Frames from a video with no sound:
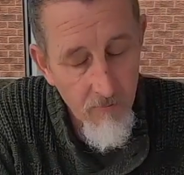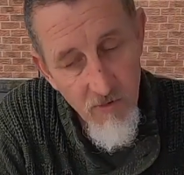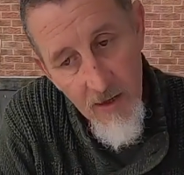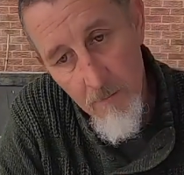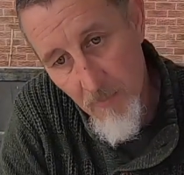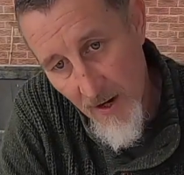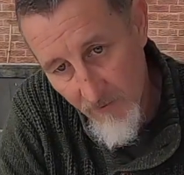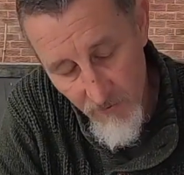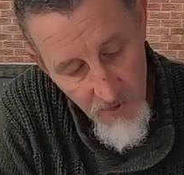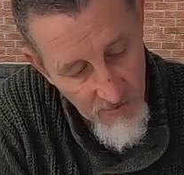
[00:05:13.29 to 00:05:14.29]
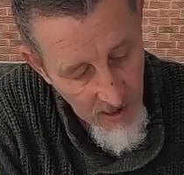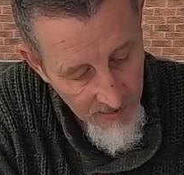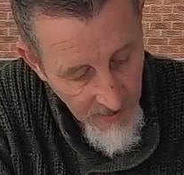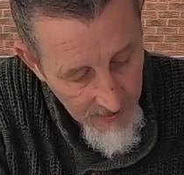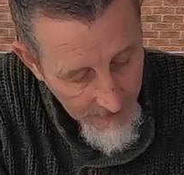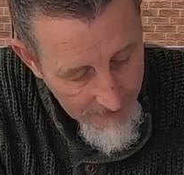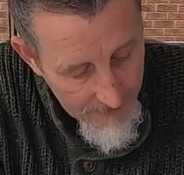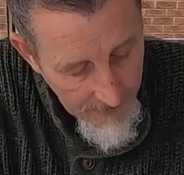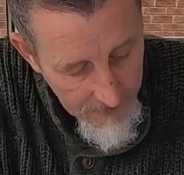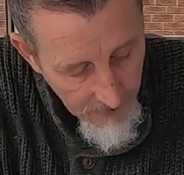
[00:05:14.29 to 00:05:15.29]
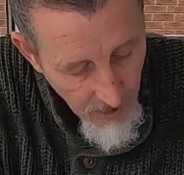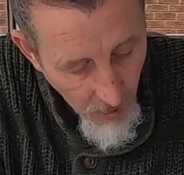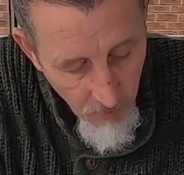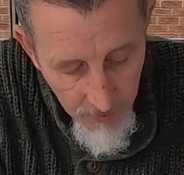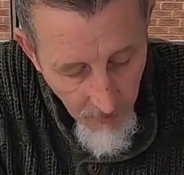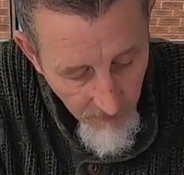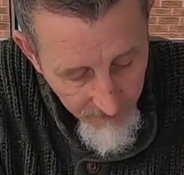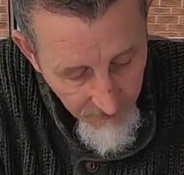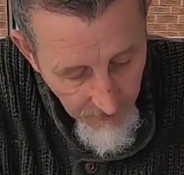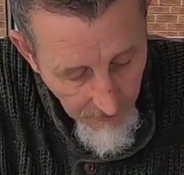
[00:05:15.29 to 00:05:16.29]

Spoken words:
and reeling back through the line, and it takes the coating off